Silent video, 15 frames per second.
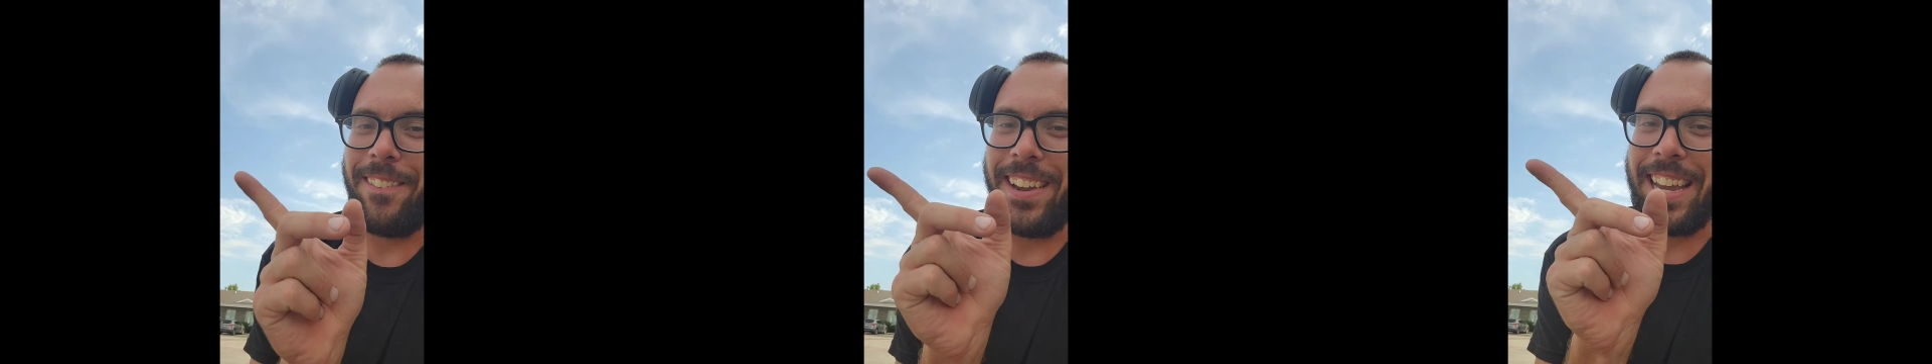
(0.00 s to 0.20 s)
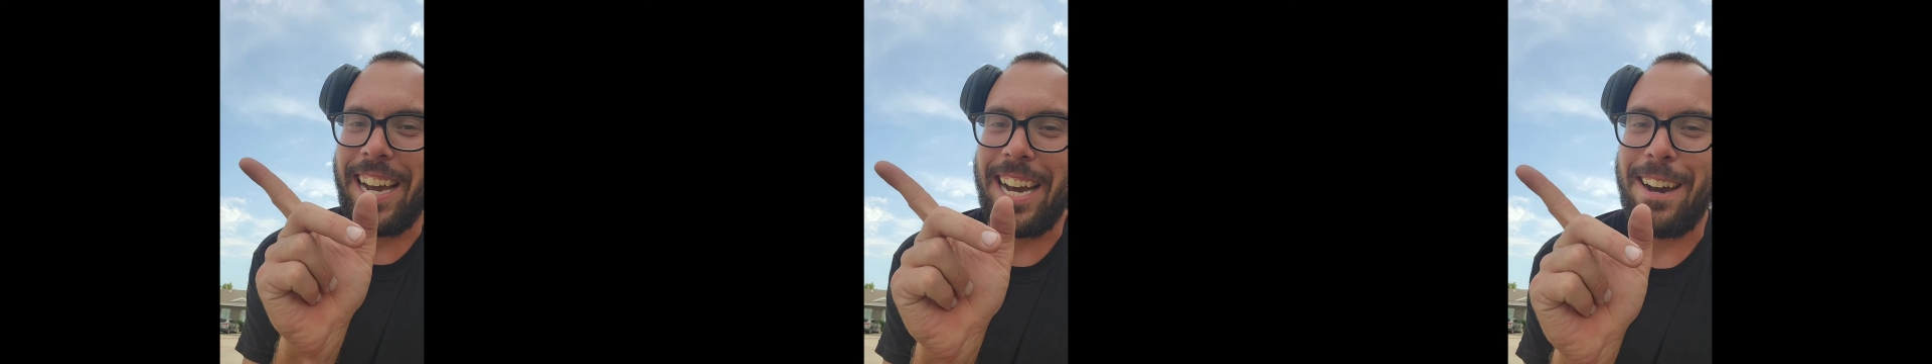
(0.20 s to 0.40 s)

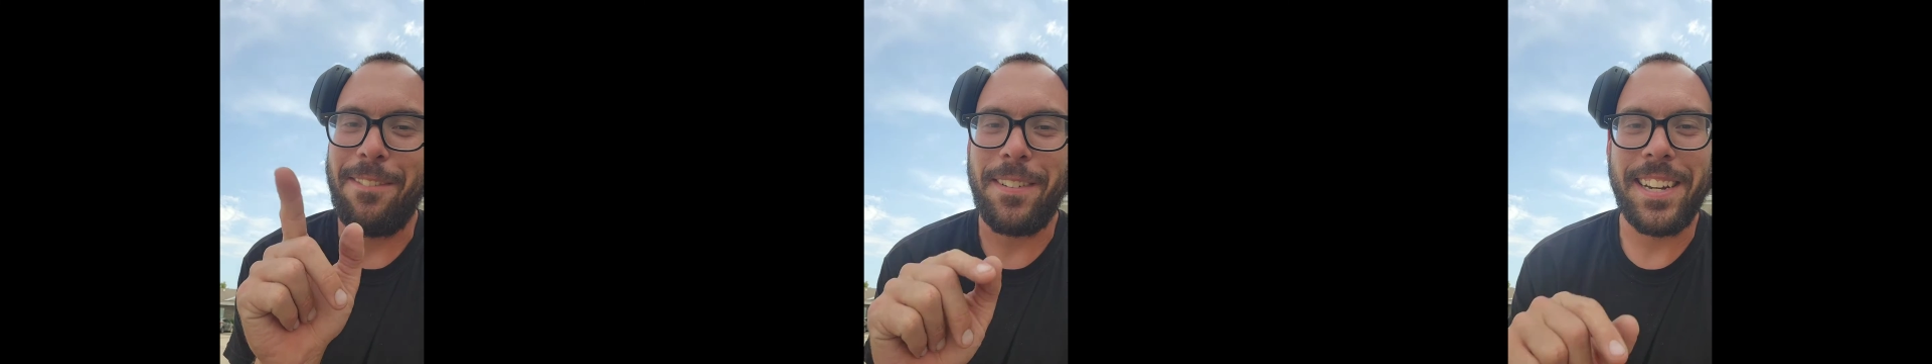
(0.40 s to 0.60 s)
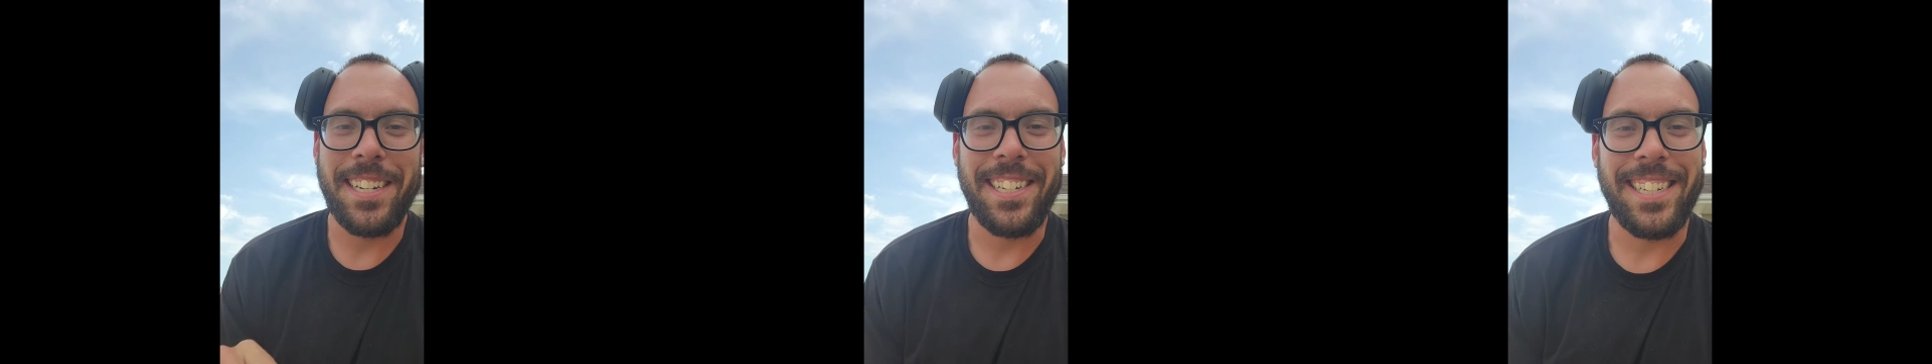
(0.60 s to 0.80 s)
We
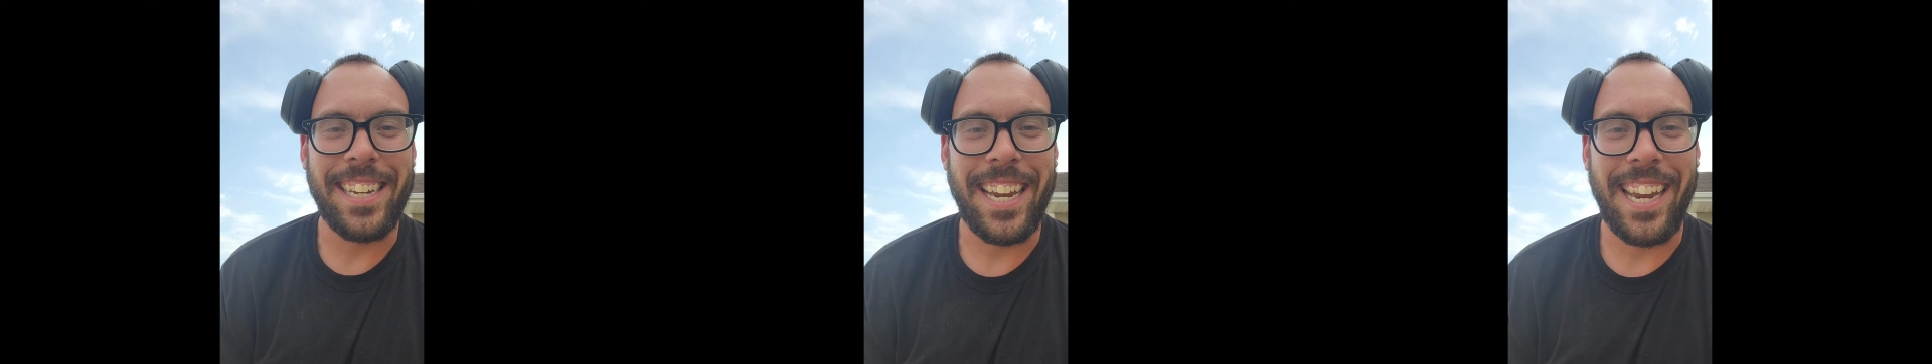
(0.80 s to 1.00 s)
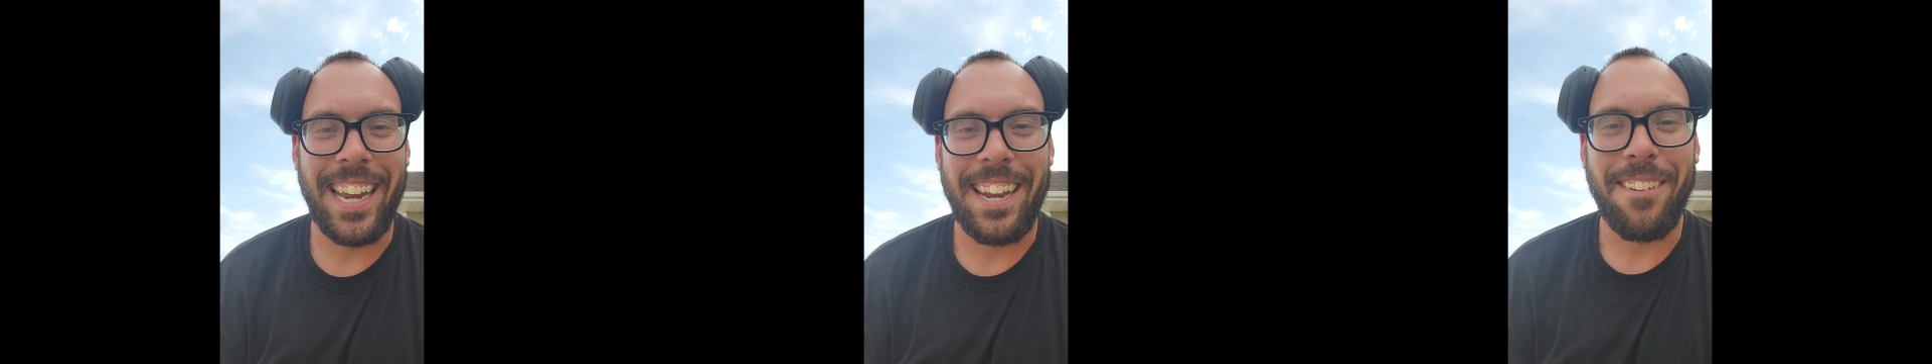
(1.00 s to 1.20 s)
off to
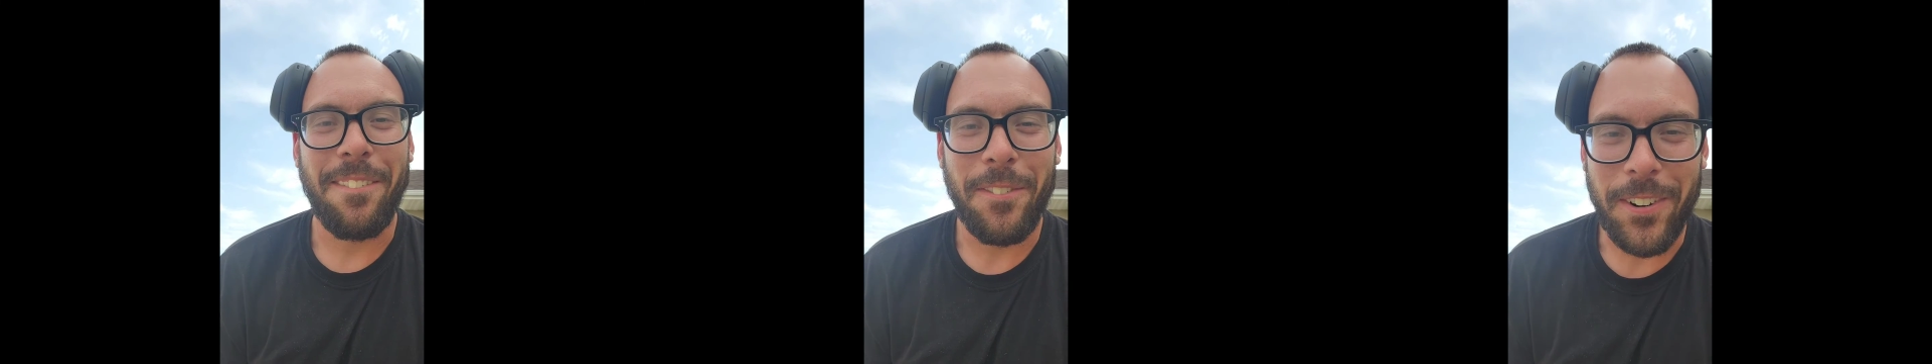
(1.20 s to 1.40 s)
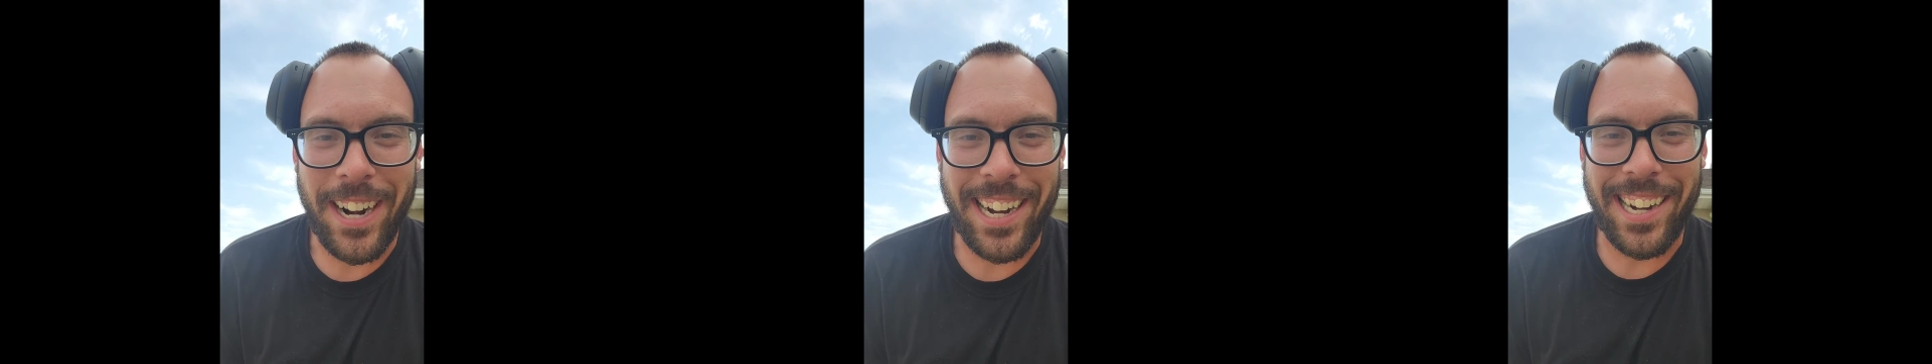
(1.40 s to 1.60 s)
St.
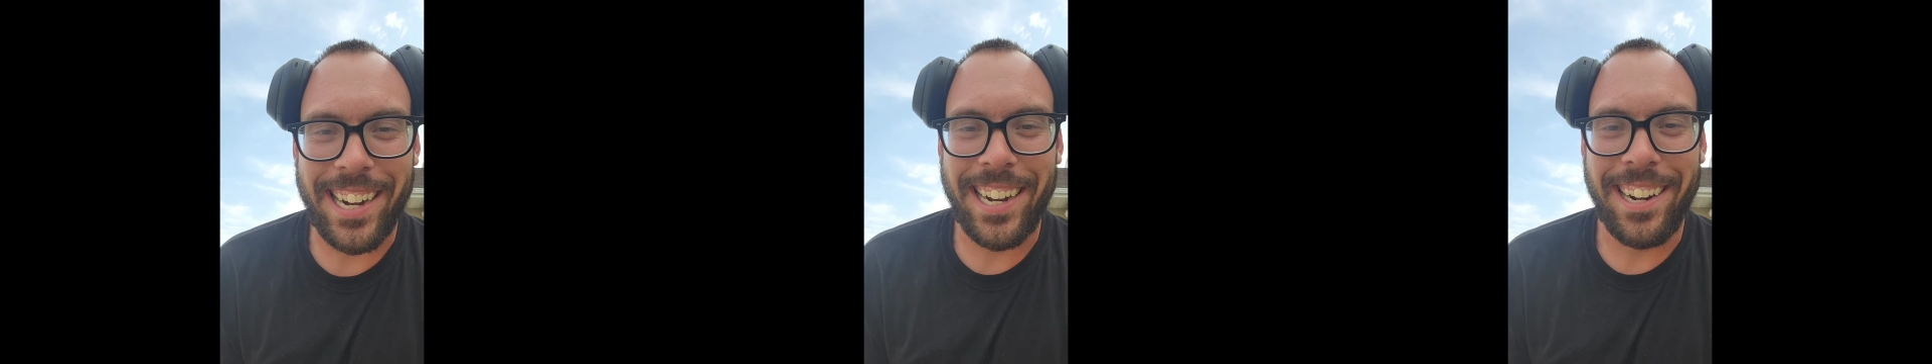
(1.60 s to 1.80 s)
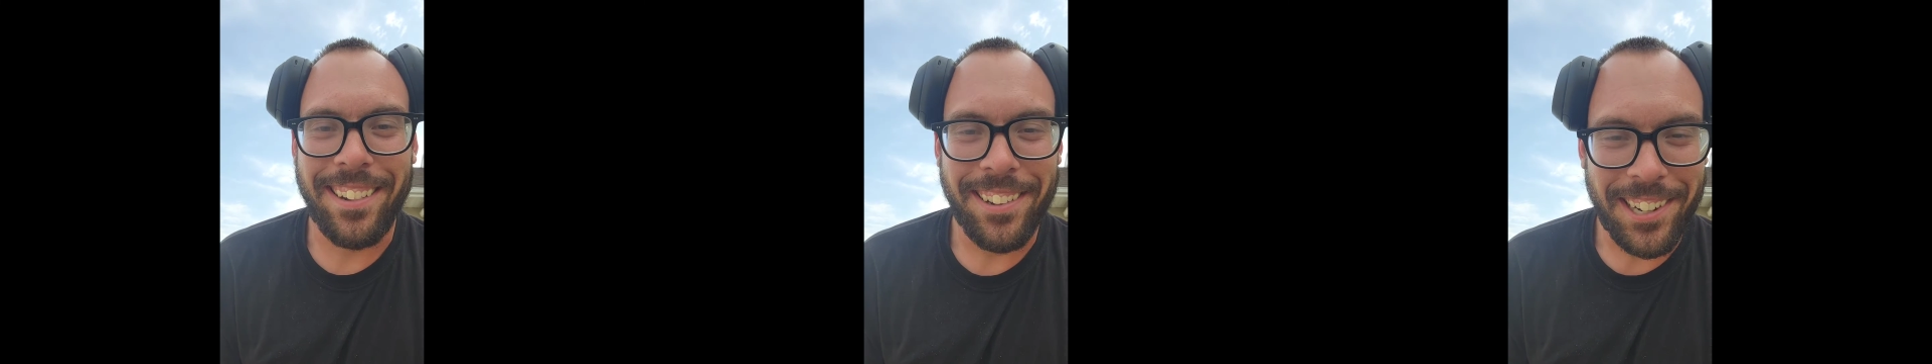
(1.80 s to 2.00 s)

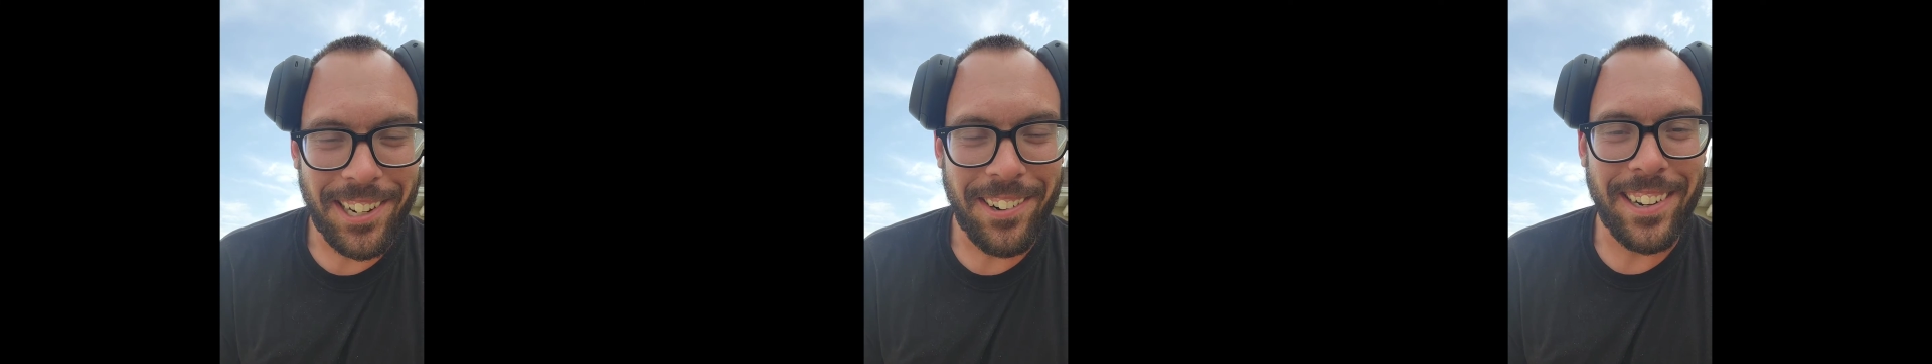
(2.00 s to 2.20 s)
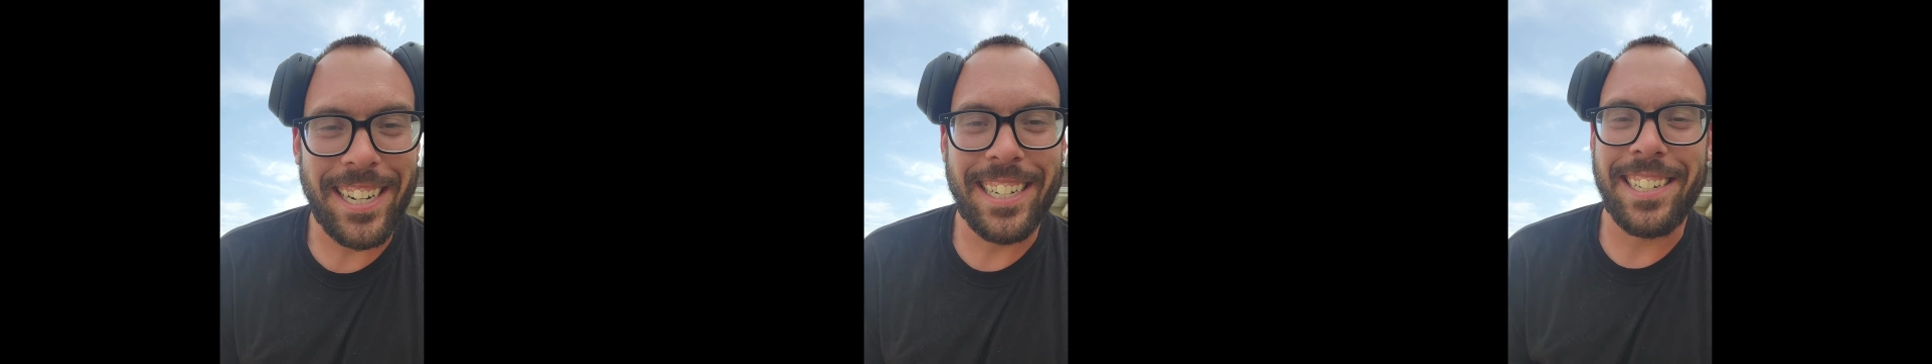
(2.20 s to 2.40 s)
Frickin'
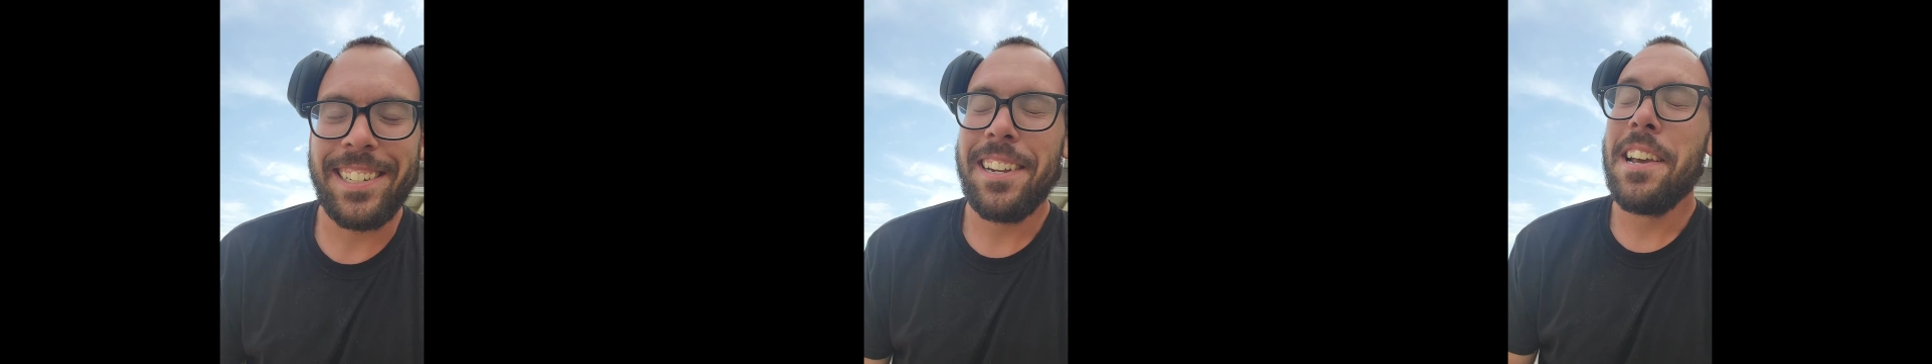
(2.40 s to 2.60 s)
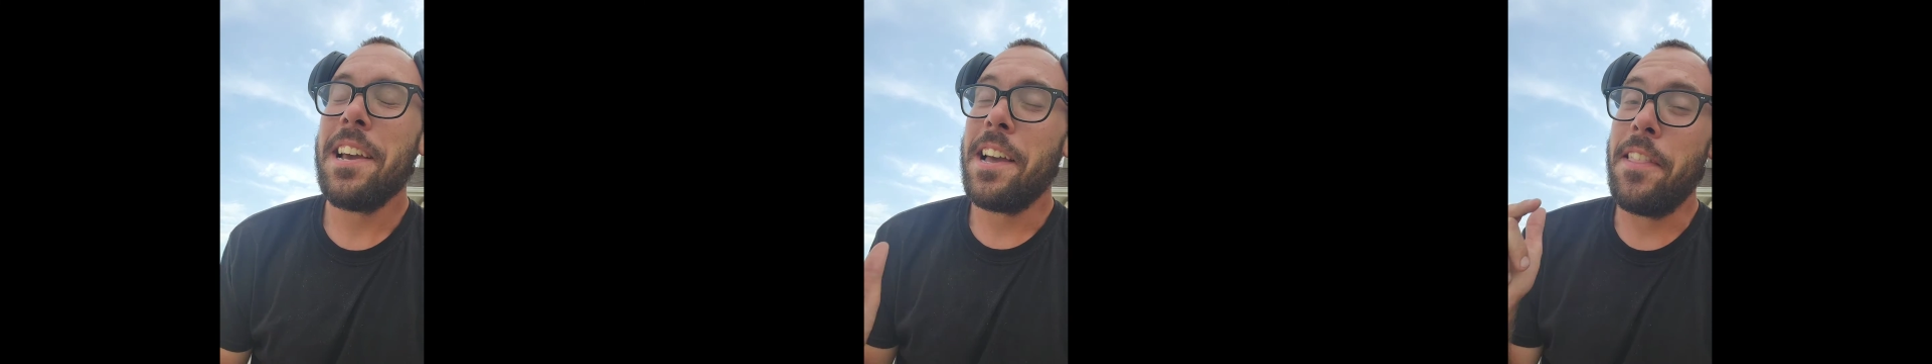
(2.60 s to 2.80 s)
Louis.